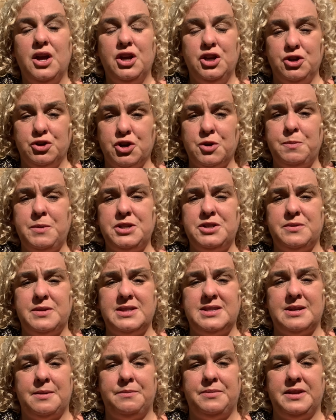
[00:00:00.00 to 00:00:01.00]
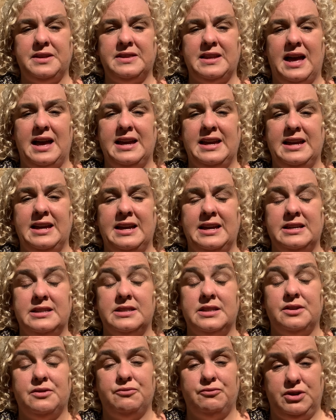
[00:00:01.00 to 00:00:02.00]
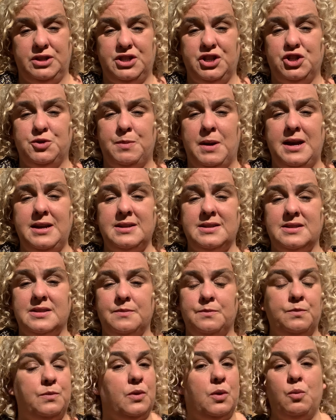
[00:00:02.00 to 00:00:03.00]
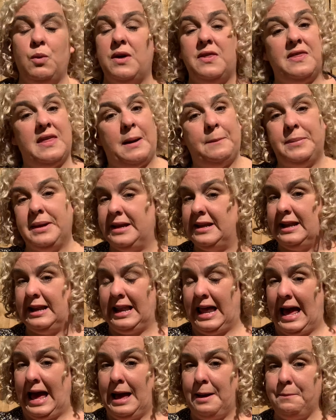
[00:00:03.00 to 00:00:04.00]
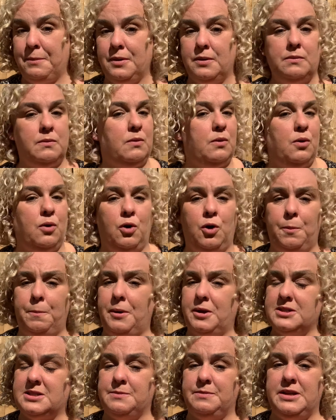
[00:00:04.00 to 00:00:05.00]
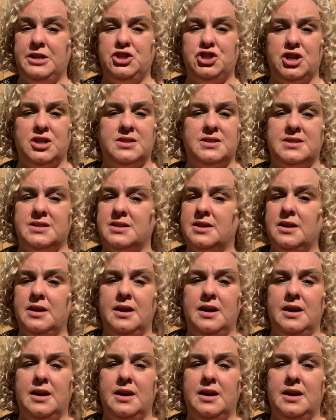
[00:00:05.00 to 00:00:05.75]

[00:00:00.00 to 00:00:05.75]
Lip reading: you could be doing something that is research-based, whether that be in a lab or possibly just